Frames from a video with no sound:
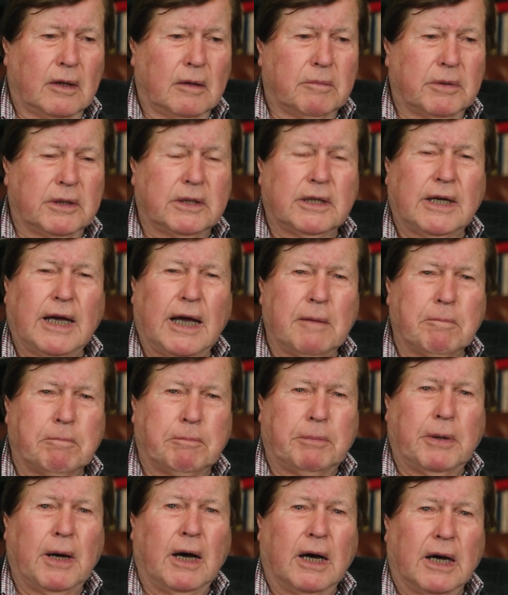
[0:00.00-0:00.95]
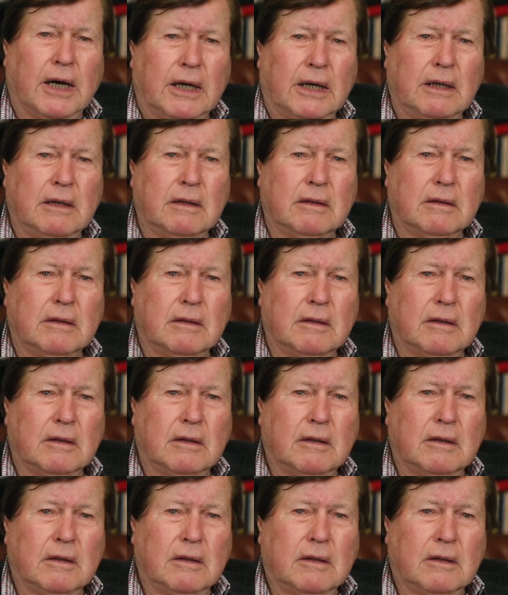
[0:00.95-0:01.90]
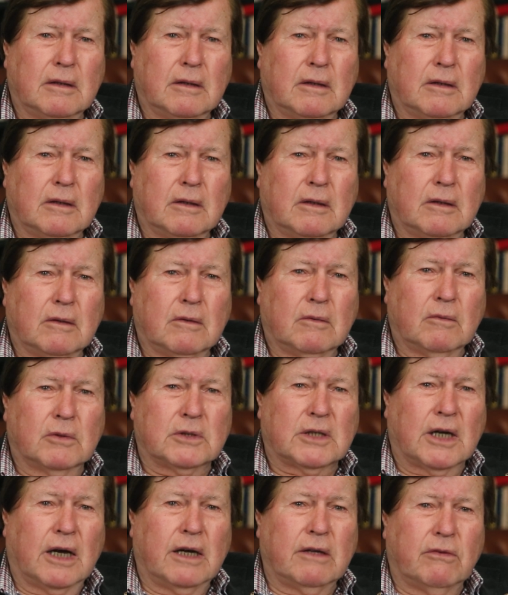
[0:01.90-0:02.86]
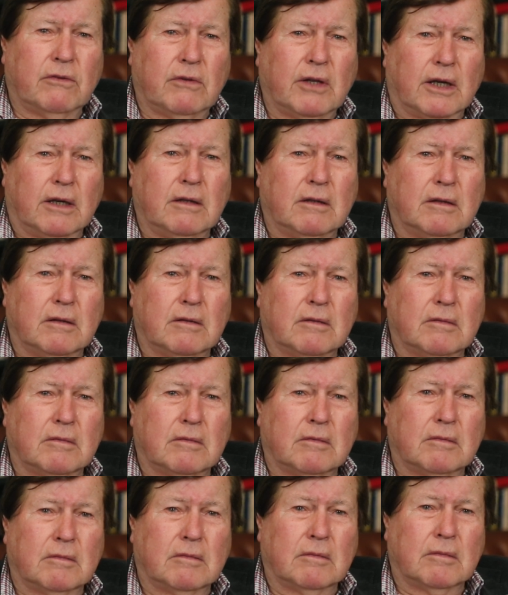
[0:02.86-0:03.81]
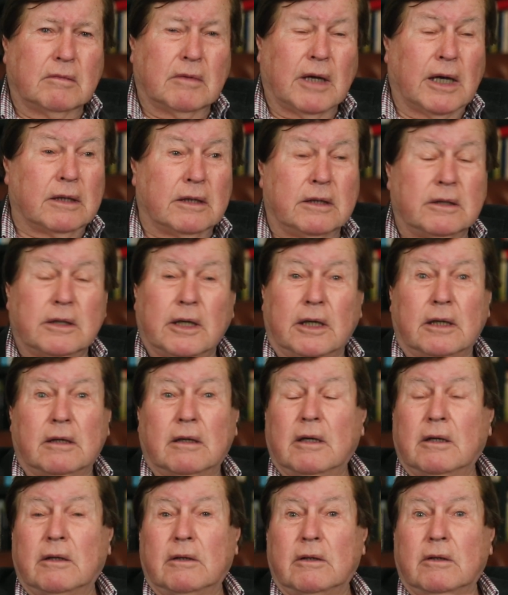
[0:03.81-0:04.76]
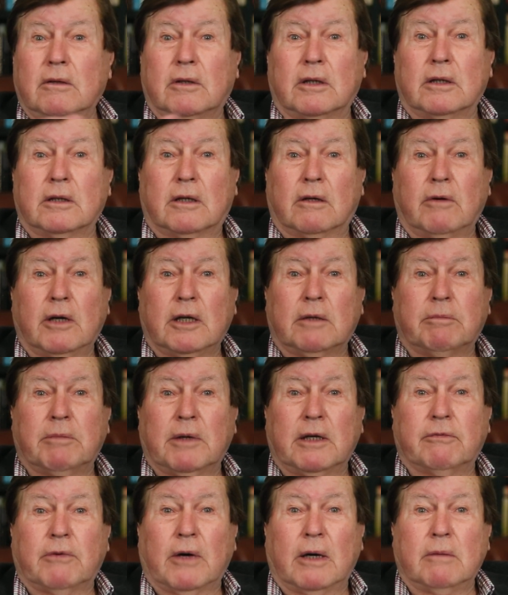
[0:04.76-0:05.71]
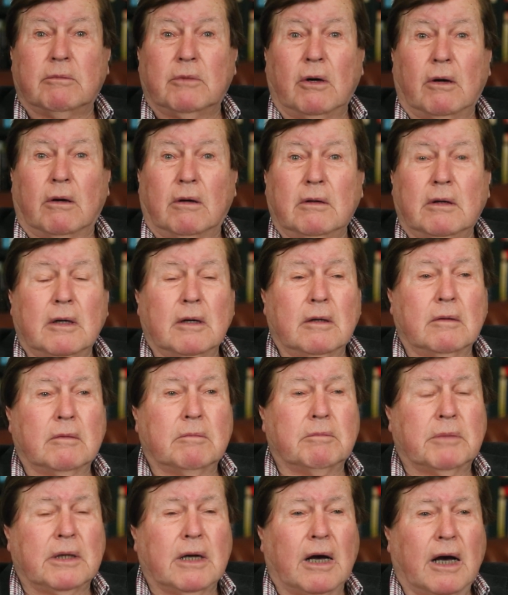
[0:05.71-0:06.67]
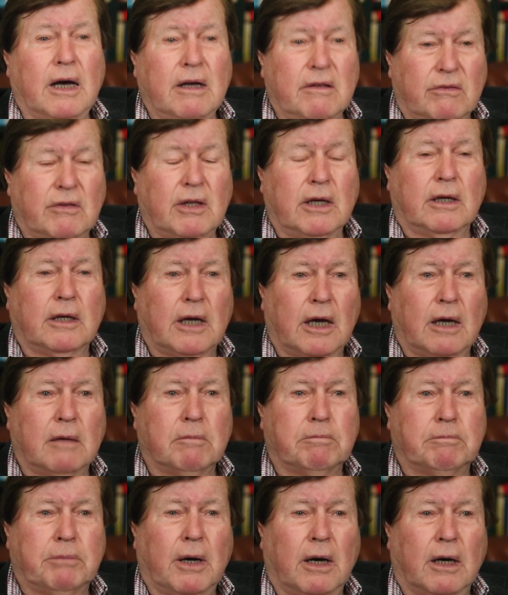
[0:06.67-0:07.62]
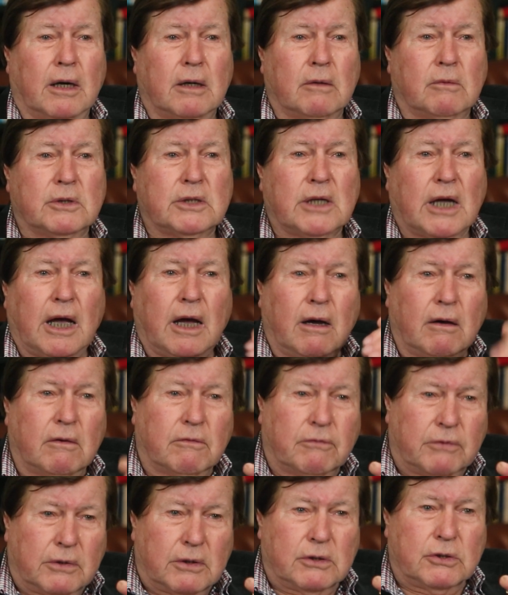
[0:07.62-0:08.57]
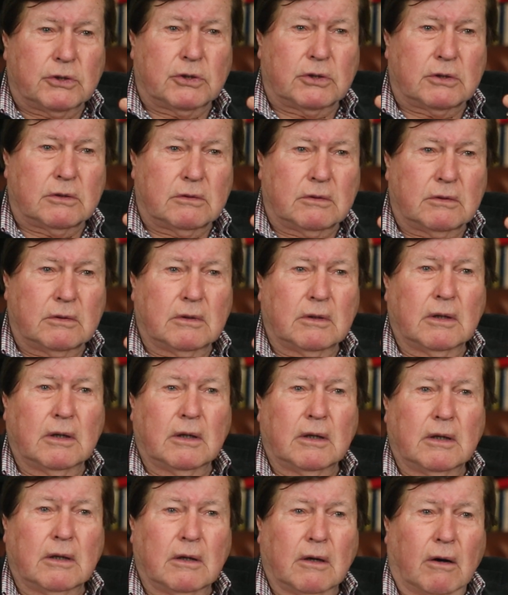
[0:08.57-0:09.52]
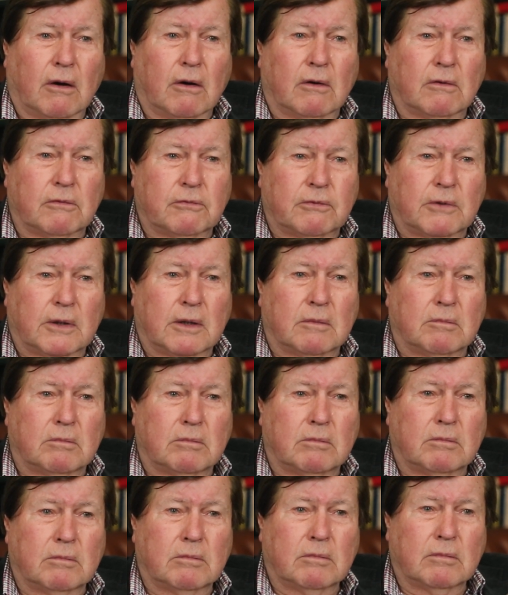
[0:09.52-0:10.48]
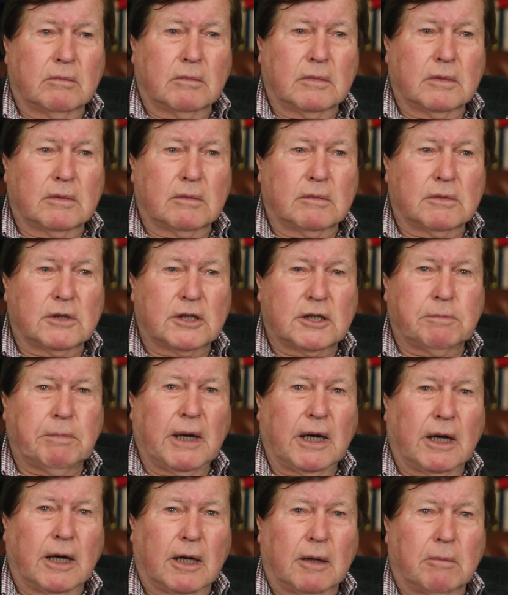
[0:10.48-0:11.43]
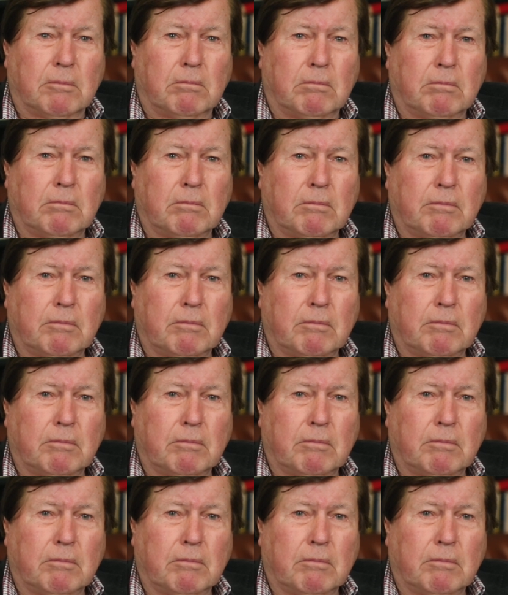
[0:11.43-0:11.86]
But camp pie was, I think, and indeed, you can correct me if I'm wrong, but I think clam pie was our version of spam.